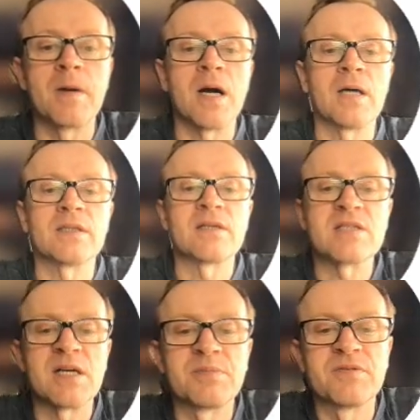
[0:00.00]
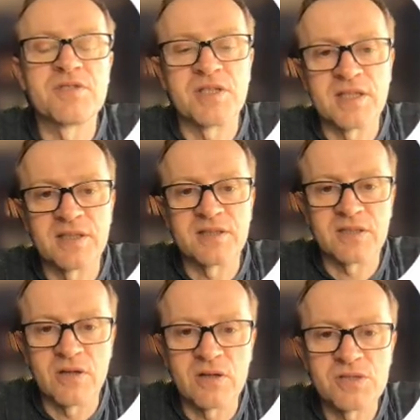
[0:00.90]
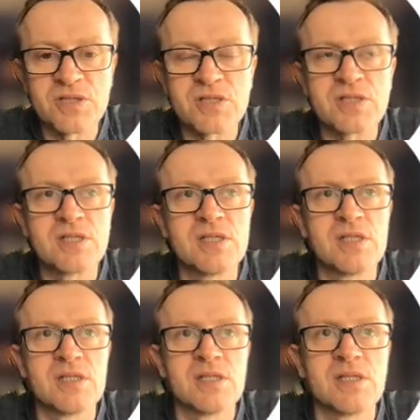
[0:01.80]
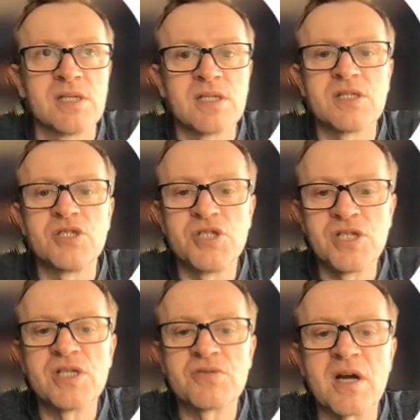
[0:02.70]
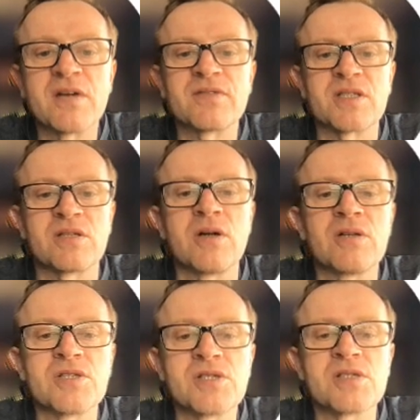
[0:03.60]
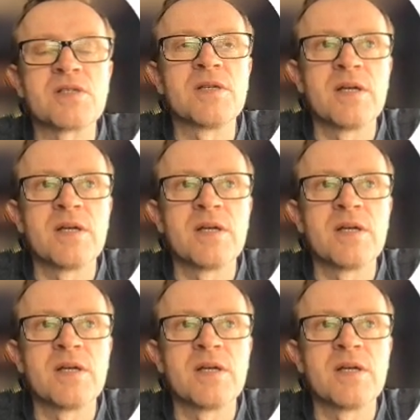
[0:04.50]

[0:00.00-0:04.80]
Another type of genetic technologies is gene drive technologies.